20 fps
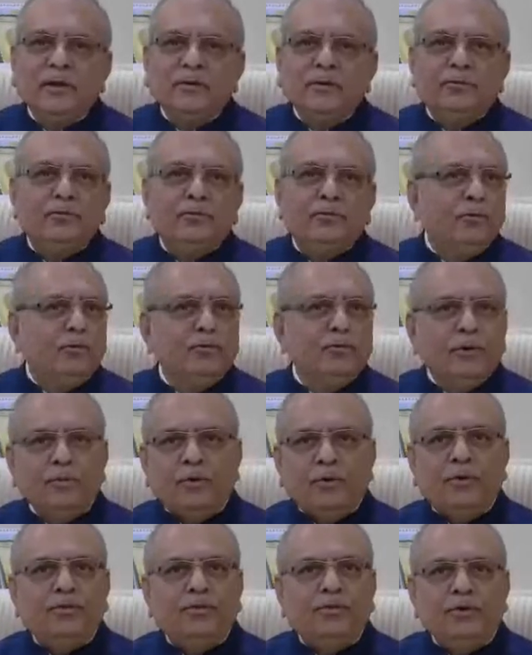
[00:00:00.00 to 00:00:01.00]
Huge
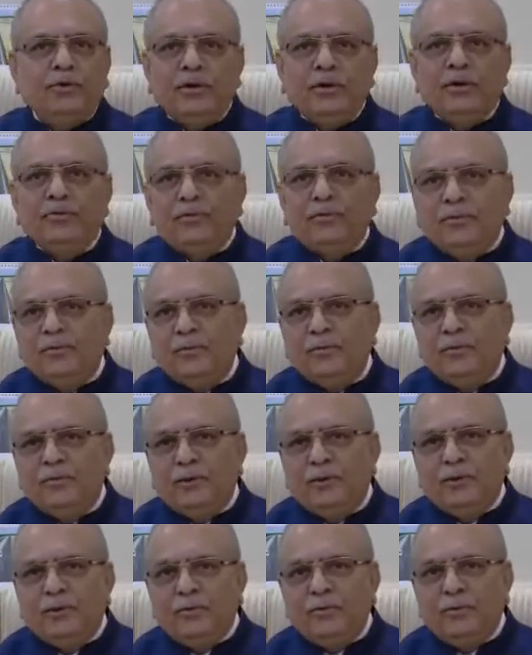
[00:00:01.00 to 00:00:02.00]
opportunity for
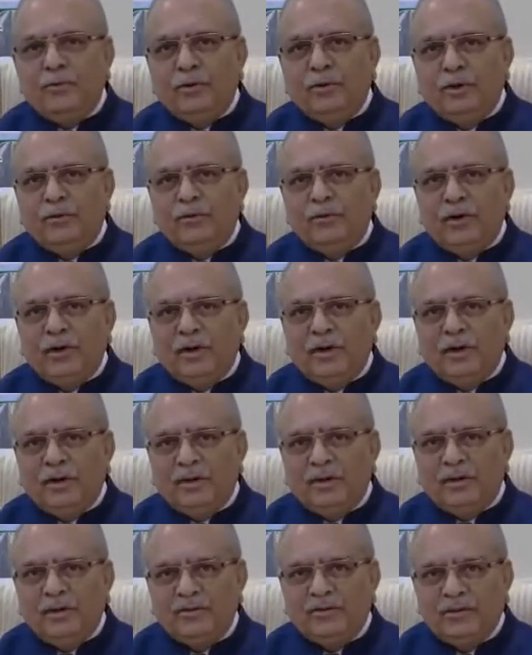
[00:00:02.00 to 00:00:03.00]
people who today will
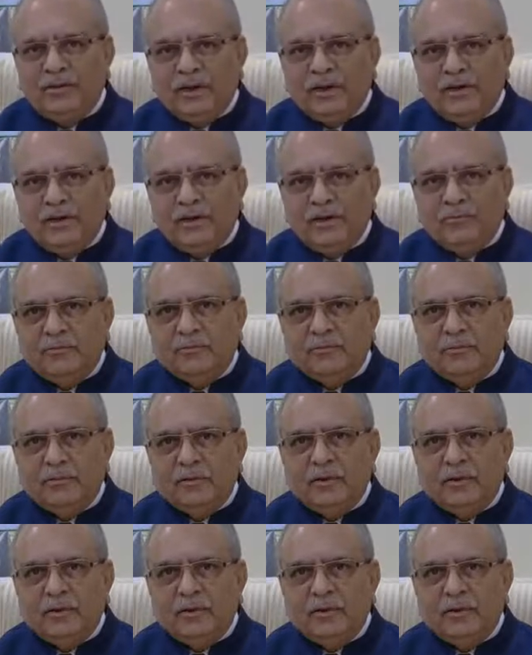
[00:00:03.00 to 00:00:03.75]
enter the sector.